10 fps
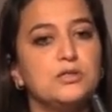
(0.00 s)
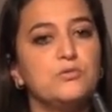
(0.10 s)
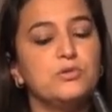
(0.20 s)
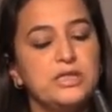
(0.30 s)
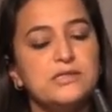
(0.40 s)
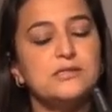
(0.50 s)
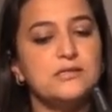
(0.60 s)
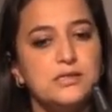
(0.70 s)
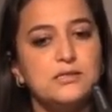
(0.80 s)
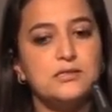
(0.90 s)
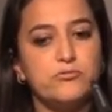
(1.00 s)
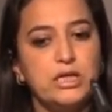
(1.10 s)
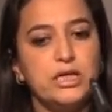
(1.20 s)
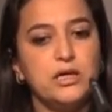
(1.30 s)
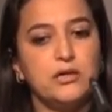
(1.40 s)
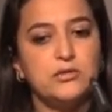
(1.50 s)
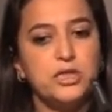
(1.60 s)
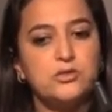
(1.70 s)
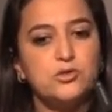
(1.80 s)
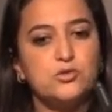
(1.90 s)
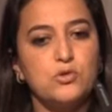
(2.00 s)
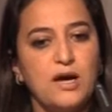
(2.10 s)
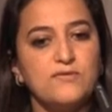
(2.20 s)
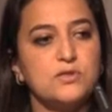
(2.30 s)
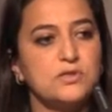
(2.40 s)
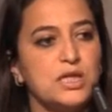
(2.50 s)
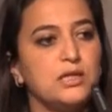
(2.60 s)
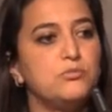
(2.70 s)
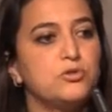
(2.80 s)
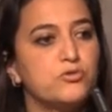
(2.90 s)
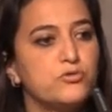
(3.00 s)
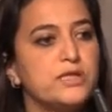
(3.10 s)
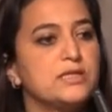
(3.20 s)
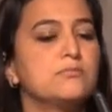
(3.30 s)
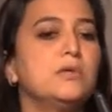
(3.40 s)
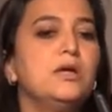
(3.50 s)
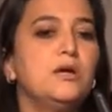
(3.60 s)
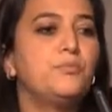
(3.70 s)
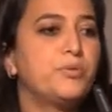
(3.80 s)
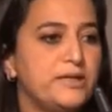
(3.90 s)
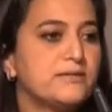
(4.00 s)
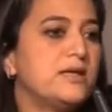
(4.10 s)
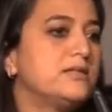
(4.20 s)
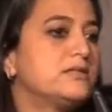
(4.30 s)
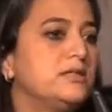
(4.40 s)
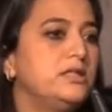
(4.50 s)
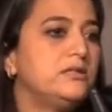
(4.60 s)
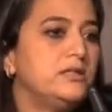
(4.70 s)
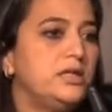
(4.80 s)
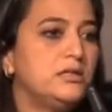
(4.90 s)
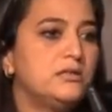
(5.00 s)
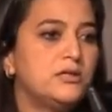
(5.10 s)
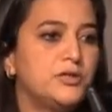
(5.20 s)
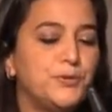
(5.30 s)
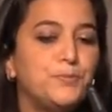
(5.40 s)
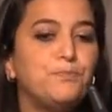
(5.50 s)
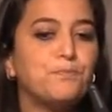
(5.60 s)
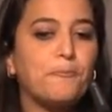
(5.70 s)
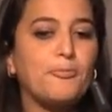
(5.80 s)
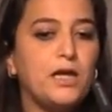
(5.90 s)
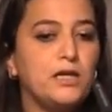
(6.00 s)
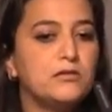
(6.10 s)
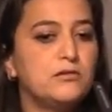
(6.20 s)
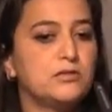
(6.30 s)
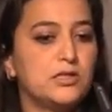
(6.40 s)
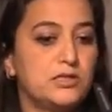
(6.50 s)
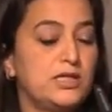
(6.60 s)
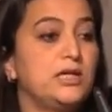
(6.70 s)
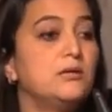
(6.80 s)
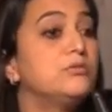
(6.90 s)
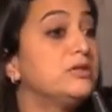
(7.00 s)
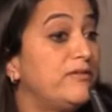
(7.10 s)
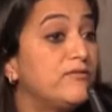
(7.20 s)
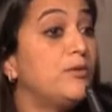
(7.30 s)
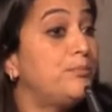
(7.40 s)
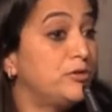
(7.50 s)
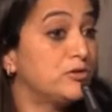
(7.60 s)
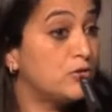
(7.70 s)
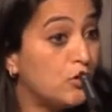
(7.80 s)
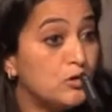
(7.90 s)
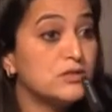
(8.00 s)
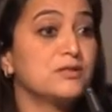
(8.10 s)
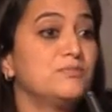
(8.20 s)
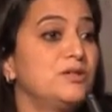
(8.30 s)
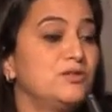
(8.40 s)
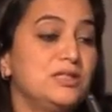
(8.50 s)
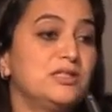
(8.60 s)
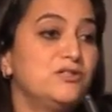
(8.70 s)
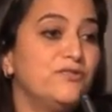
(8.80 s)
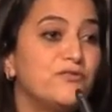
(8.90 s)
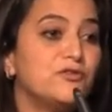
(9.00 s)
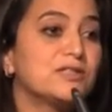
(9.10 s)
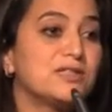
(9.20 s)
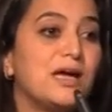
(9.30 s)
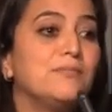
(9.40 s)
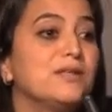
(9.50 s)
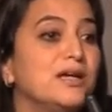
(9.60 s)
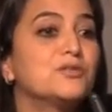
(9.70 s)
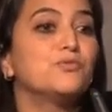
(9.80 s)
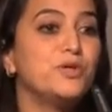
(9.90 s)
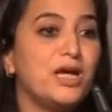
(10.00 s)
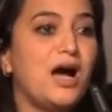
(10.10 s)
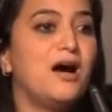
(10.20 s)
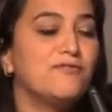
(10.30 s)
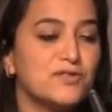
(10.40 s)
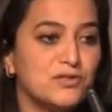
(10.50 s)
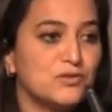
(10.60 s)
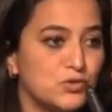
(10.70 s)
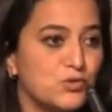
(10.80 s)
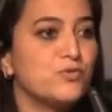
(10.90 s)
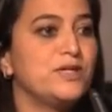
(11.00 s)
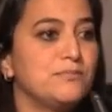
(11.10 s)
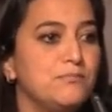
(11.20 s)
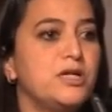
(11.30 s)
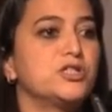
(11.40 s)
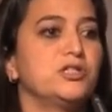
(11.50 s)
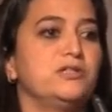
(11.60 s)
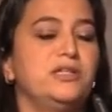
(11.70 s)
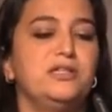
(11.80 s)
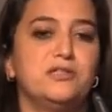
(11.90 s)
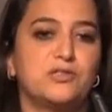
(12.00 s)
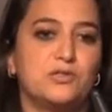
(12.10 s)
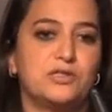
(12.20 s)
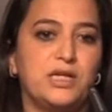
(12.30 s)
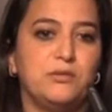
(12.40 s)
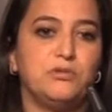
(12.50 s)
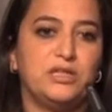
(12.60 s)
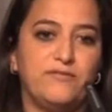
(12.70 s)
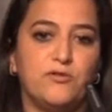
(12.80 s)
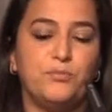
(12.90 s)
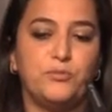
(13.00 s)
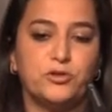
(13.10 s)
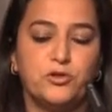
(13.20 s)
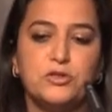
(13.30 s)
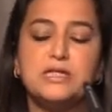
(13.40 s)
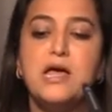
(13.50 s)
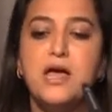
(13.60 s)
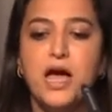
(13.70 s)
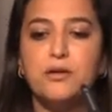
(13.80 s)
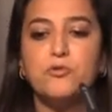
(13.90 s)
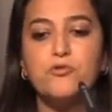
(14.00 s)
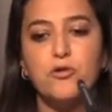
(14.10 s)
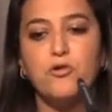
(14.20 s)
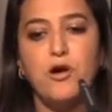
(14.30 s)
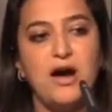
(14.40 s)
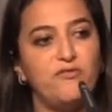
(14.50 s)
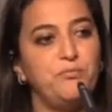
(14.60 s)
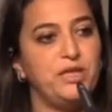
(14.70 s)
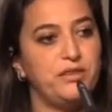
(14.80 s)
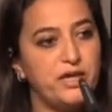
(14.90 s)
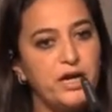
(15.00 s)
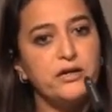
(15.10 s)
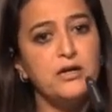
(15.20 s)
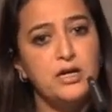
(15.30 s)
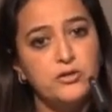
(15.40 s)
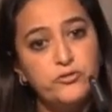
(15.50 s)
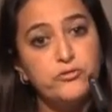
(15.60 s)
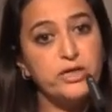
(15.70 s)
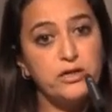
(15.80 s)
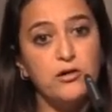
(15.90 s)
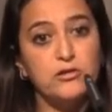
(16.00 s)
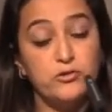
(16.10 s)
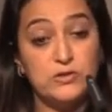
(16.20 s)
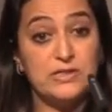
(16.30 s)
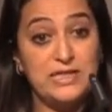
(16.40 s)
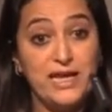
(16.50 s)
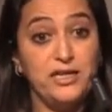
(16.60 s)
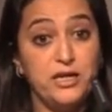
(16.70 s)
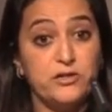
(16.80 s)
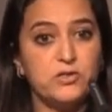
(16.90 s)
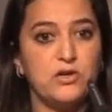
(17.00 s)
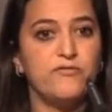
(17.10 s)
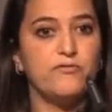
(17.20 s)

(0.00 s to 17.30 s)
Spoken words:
this really conducted to have sustainable tourism present in the Sustainable Development Goals, because it's the first time that we have tourism mentioned in the Sustainable Development Goals. And Morocco have been there during all those 10 years of